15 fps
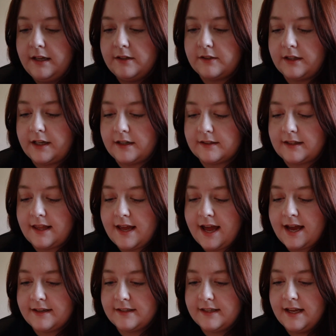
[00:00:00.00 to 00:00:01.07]
So there's
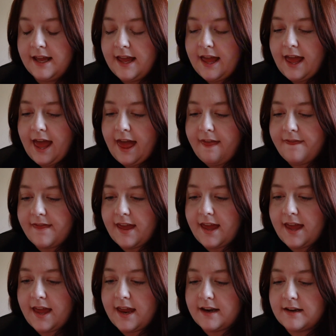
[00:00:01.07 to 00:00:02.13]
that. And
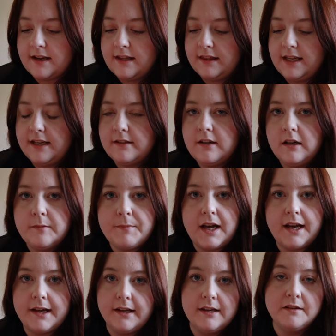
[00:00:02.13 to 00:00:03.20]
then these are
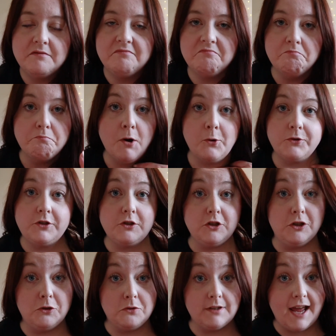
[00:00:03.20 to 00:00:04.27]
my most
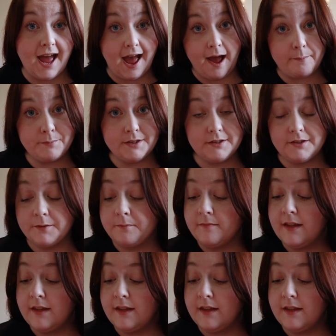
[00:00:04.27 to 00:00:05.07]
used apps.